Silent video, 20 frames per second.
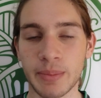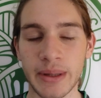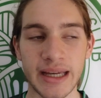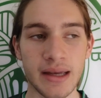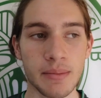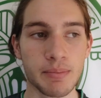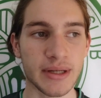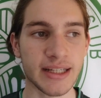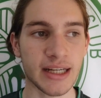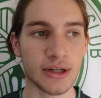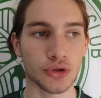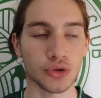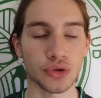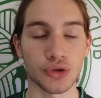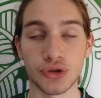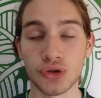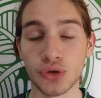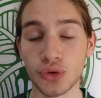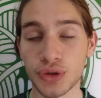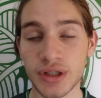be potential
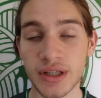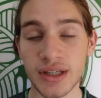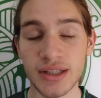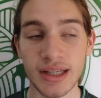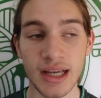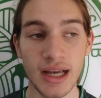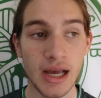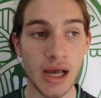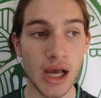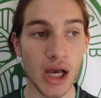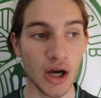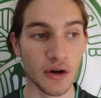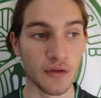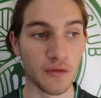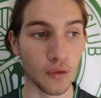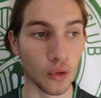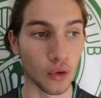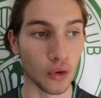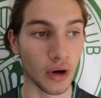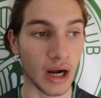suitors
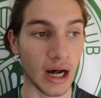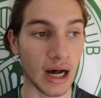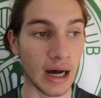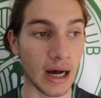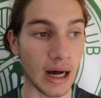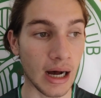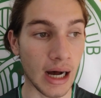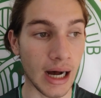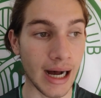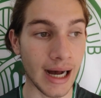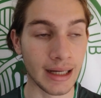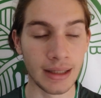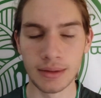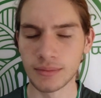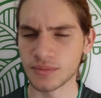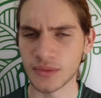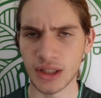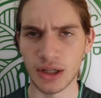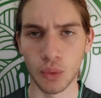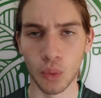for
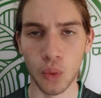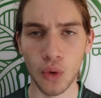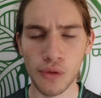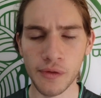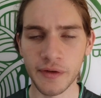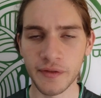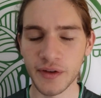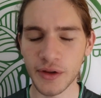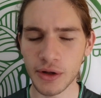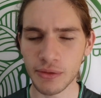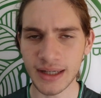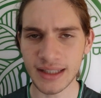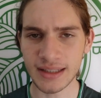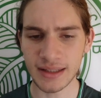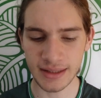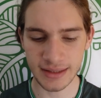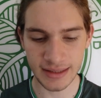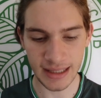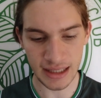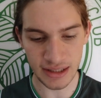Wolf for the rest of
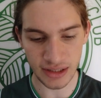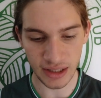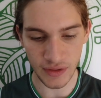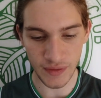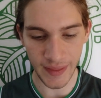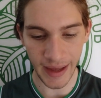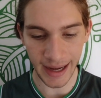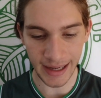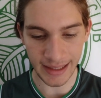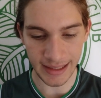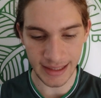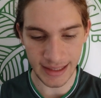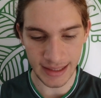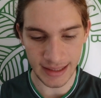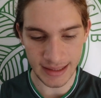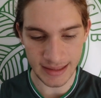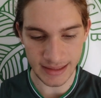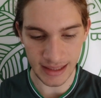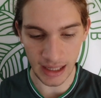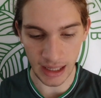the season. That
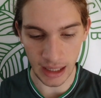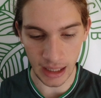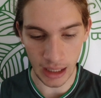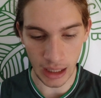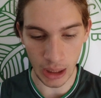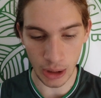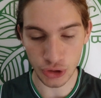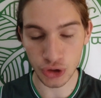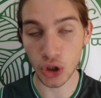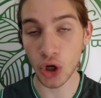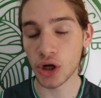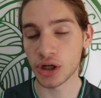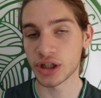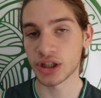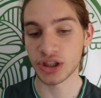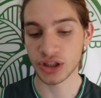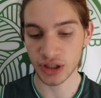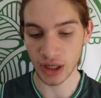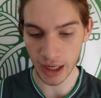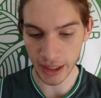is
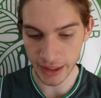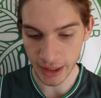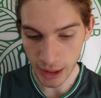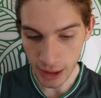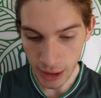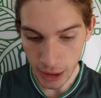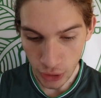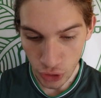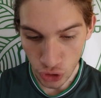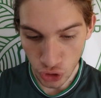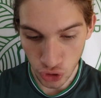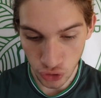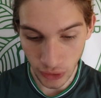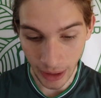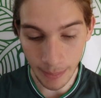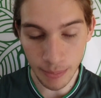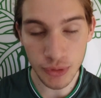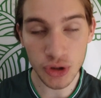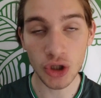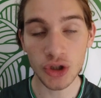Turkish side
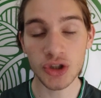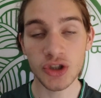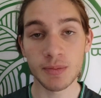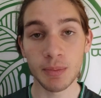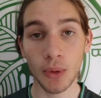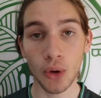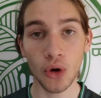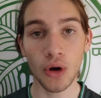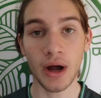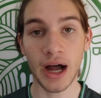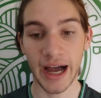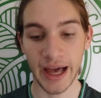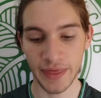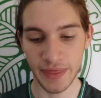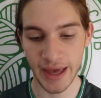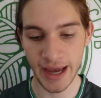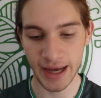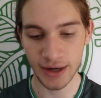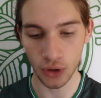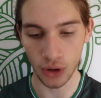Trabzonspor,
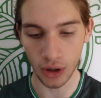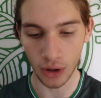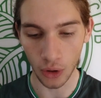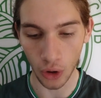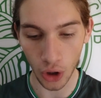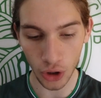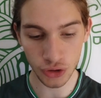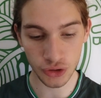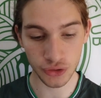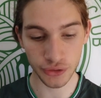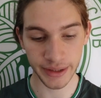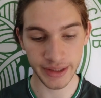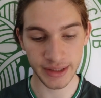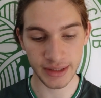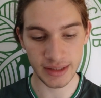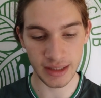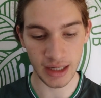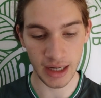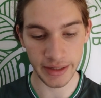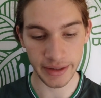and then Austrian
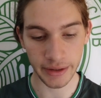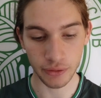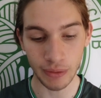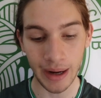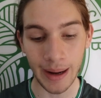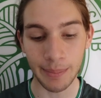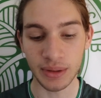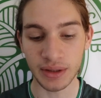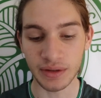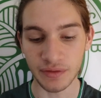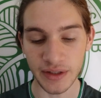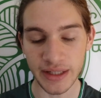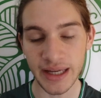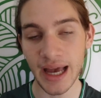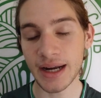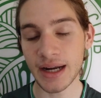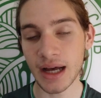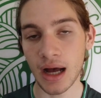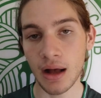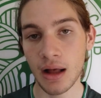side Rapid
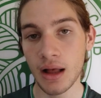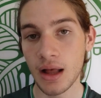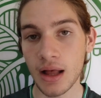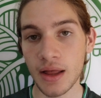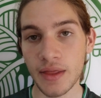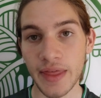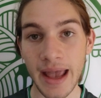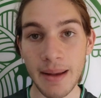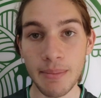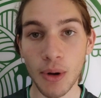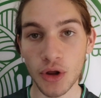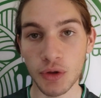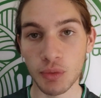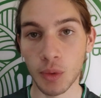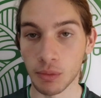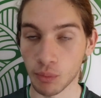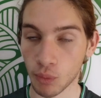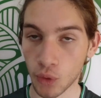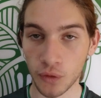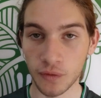Vienna. They both
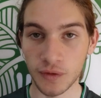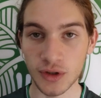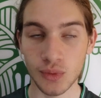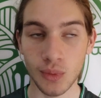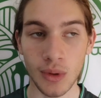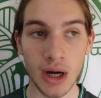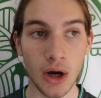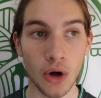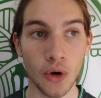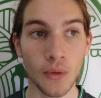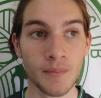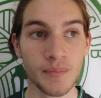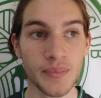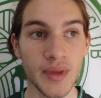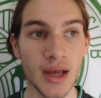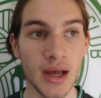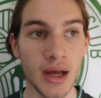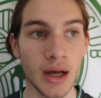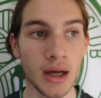want Wolf as well.